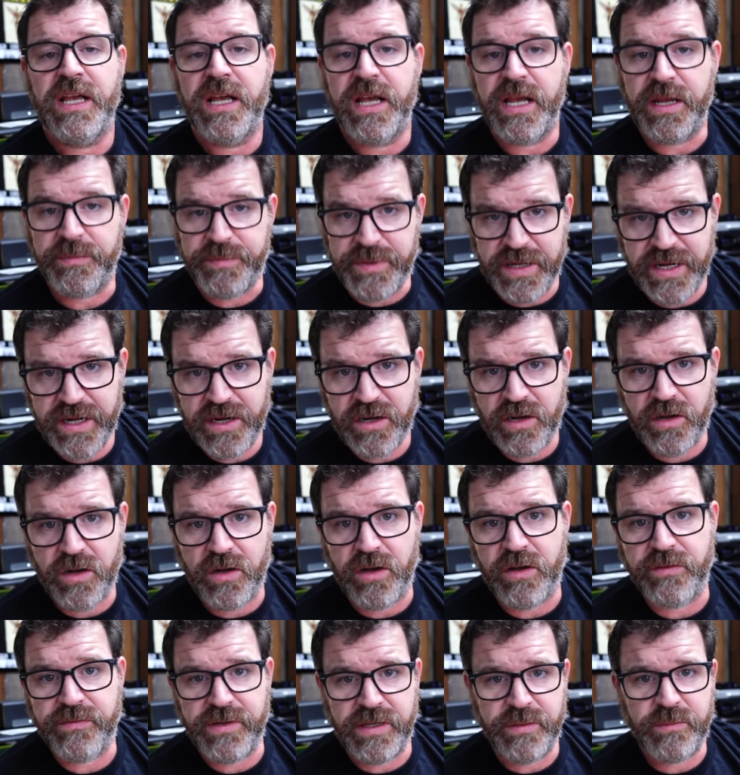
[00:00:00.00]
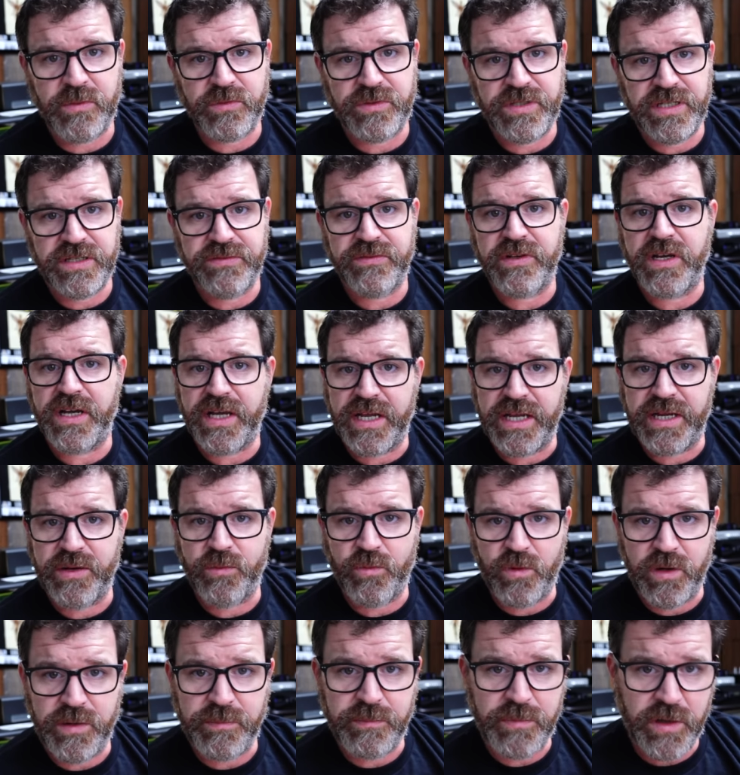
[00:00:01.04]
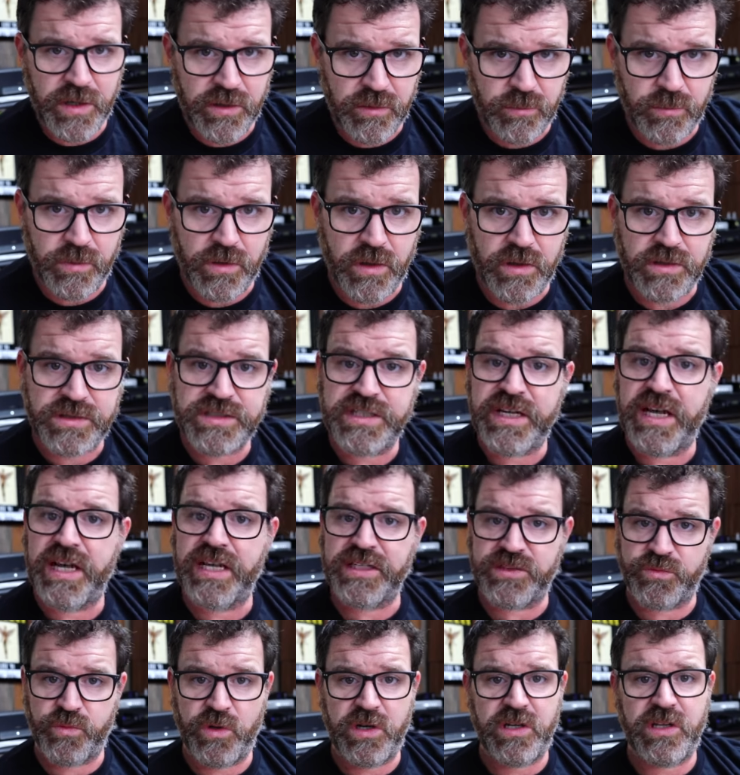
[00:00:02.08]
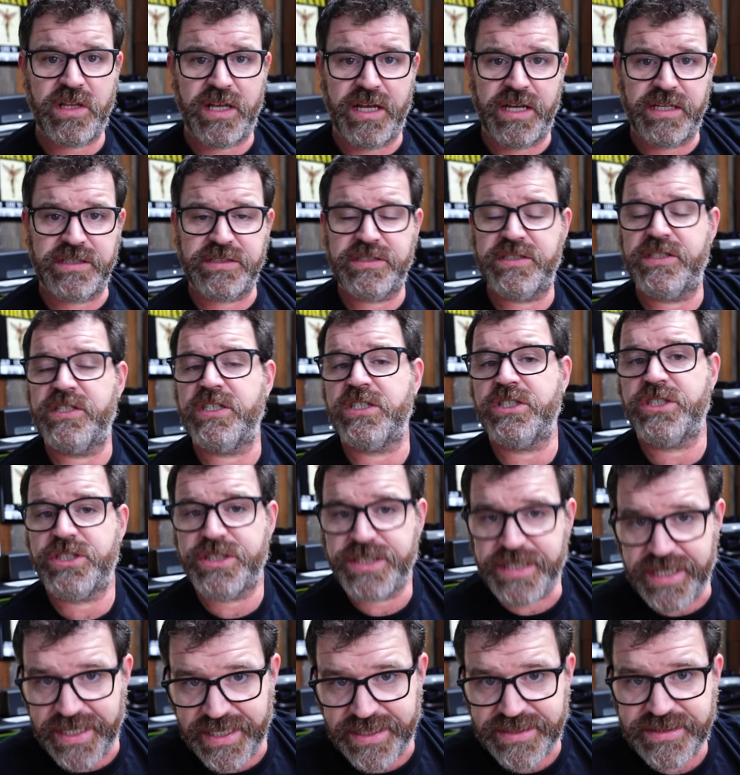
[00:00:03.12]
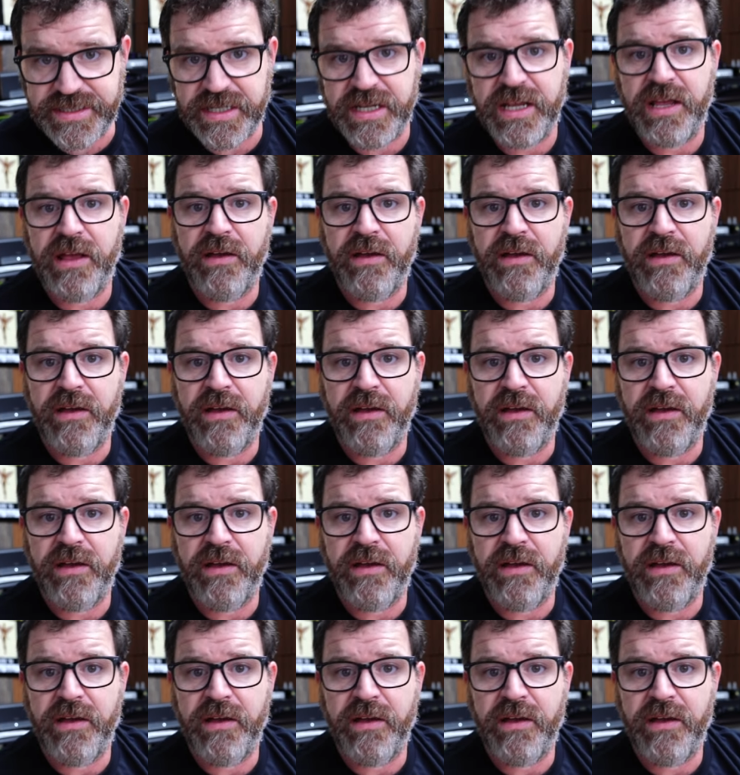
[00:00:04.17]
a pair of Emotiva A1 monoblocks, as well as the Schkitt